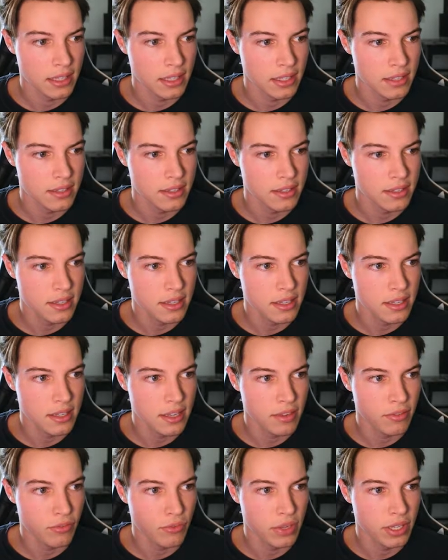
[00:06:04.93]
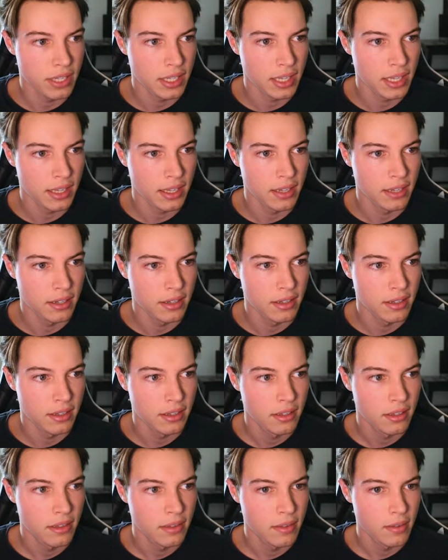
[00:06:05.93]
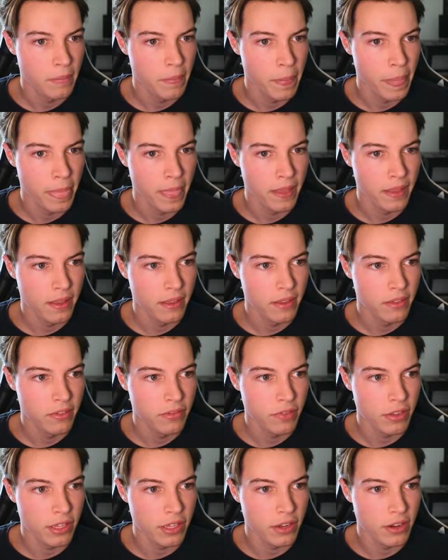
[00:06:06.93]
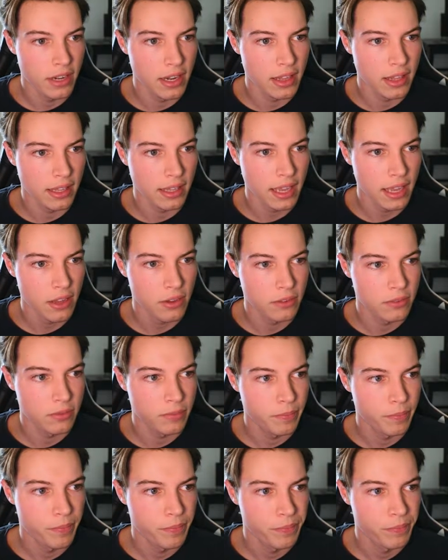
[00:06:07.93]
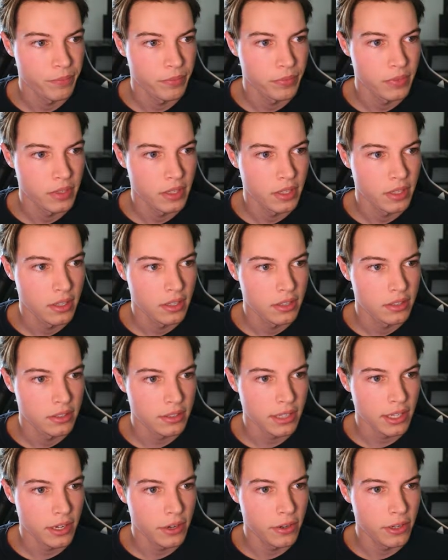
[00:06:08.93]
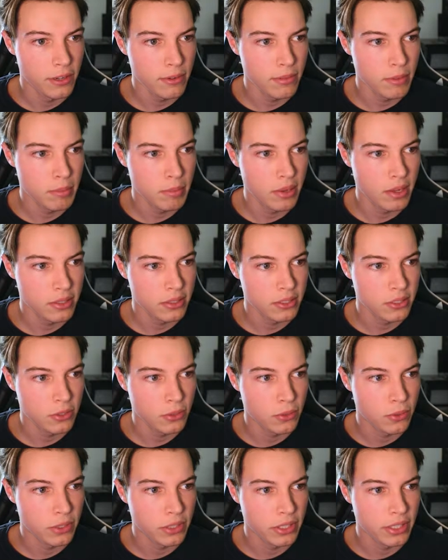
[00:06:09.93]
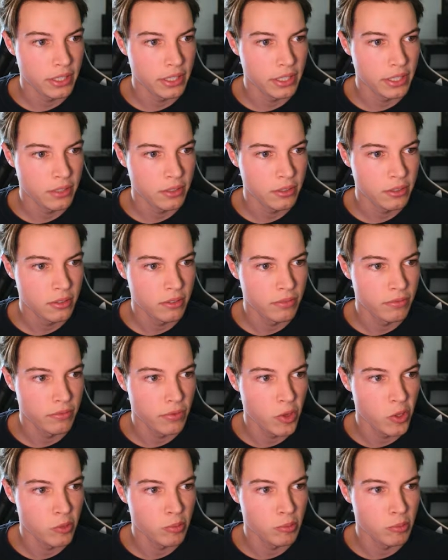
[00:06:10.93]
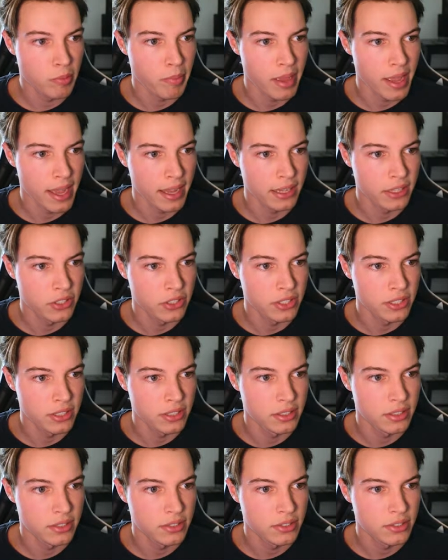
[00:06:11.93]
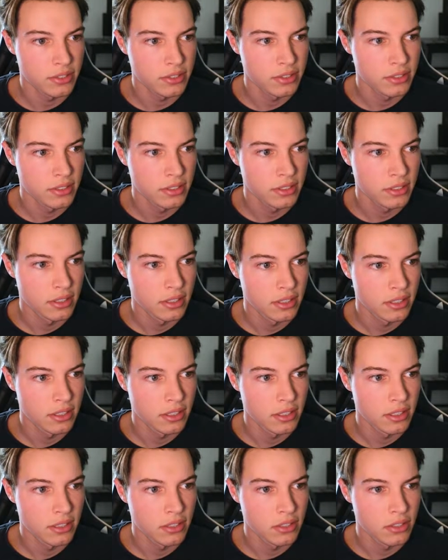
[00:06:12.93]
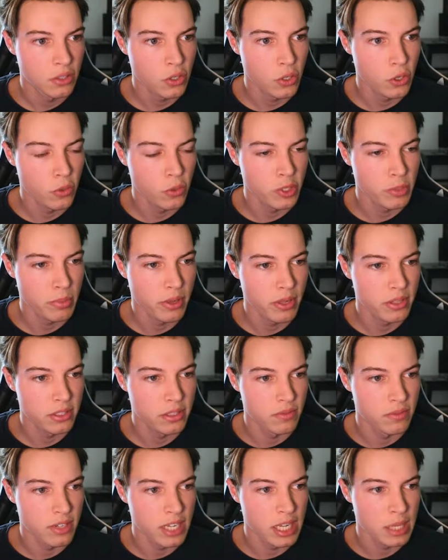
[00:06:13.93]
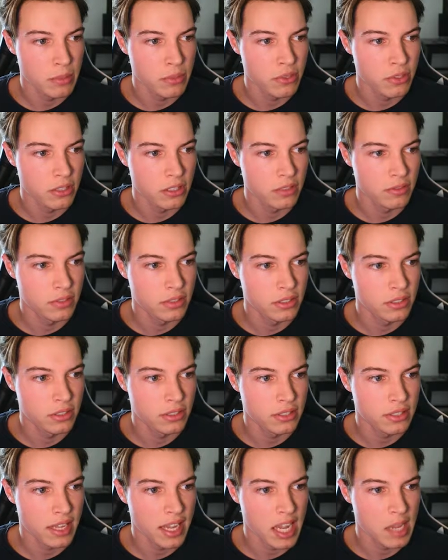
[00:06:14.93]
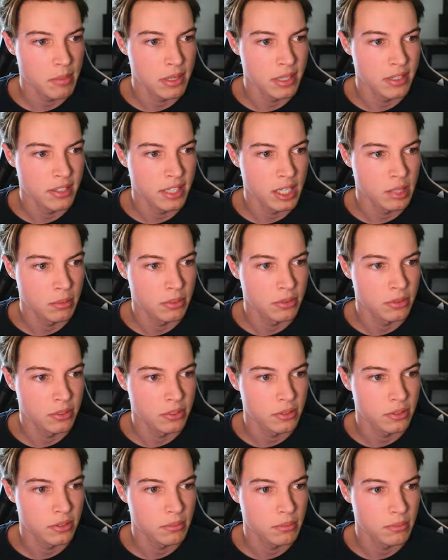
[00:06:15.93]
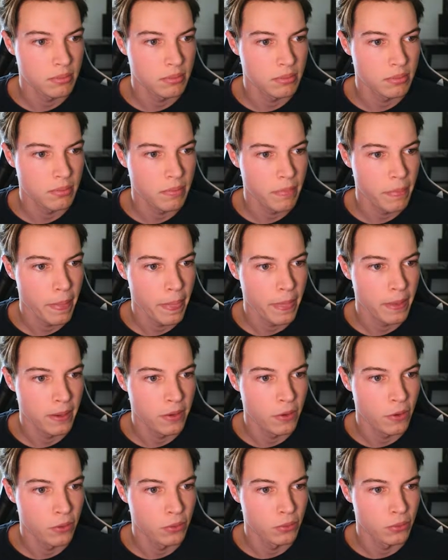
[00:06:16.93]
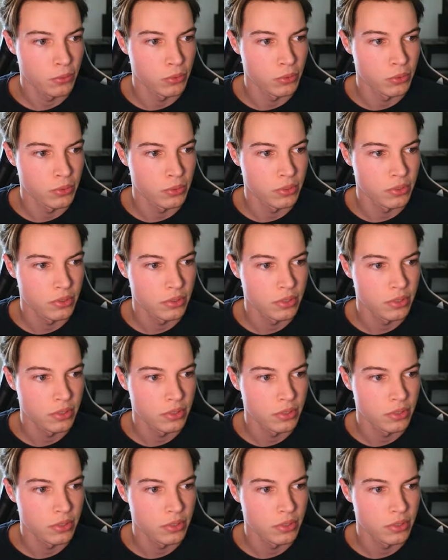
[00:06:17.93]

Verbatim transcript: see if we can figure anything out. Security repository, vulnerable packages, two responsive name servers, I P tables, no rules.